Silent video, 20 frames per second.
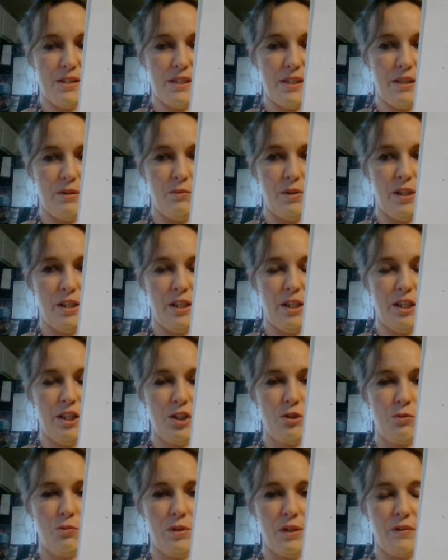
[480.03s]
see what
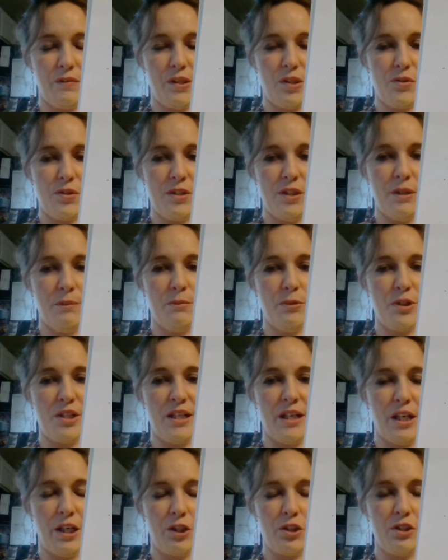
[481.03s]
each one of those numbers
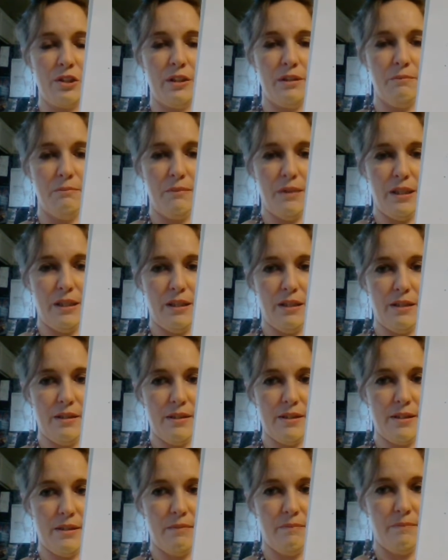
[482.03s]
actually
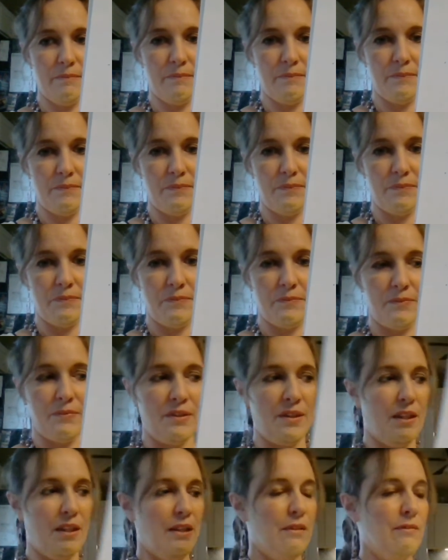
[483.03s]
means.
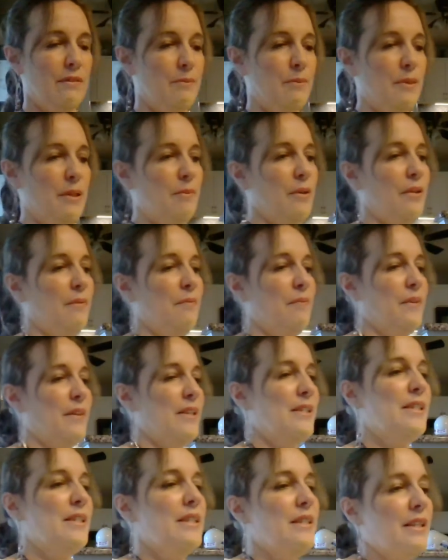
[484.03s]
Remember,
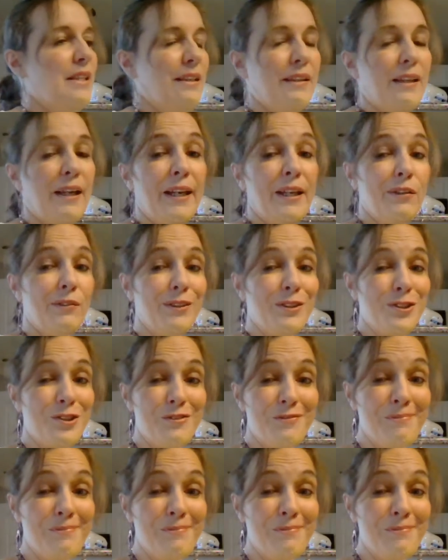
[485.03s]
this is the language of